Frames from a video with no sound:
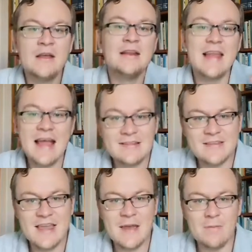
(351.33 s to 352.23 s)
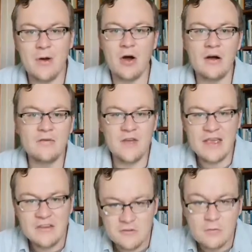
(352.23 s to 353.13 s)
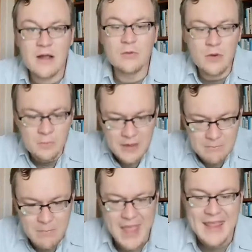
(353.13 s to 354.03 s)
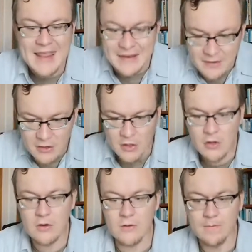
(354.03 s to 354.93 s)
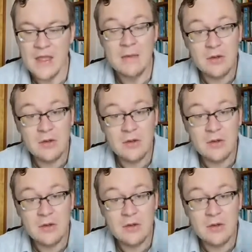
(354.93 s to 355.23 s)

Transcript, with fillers: landscape of Israel will be made low,